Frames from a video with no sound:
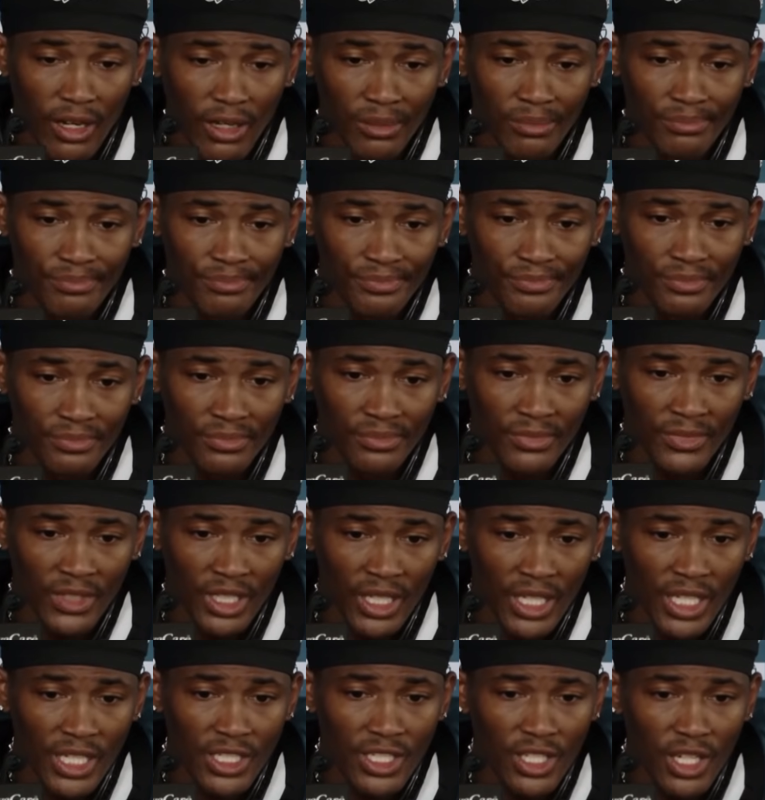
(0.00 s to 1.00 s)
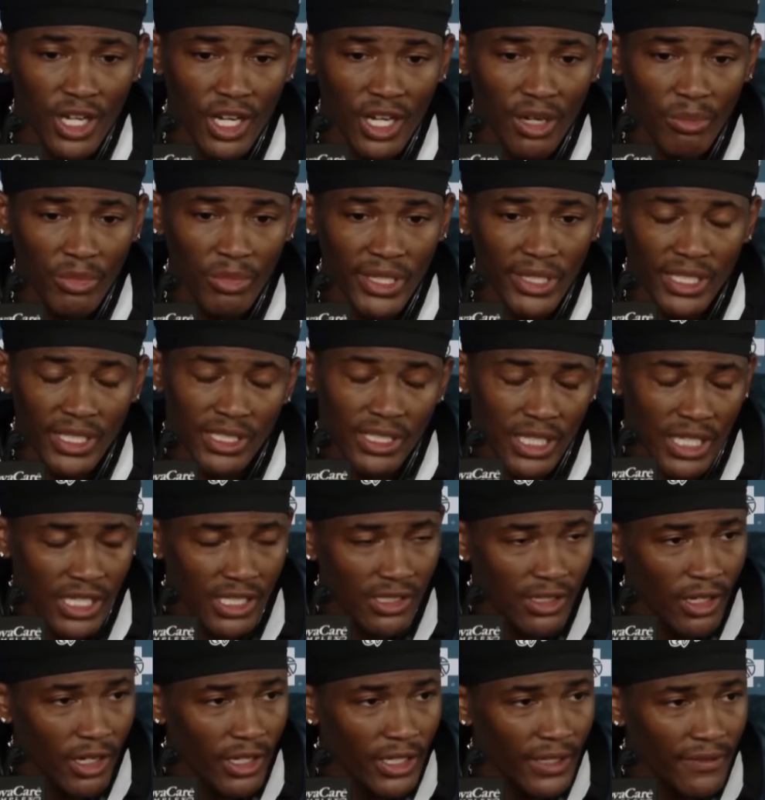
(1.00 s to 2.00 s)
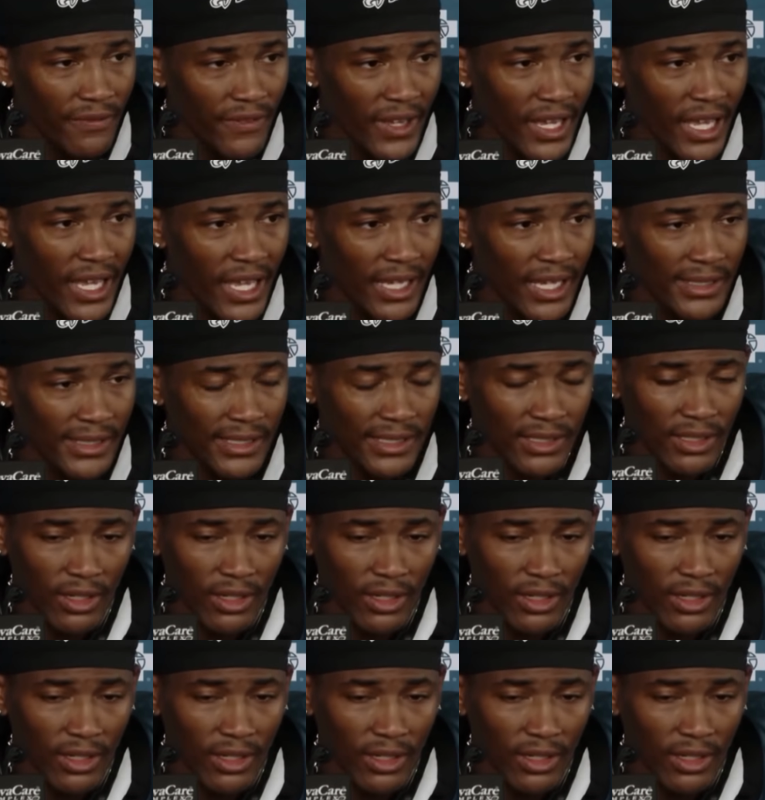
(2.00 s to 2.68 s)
Smith has taken Odell Wilson's impressive play during camp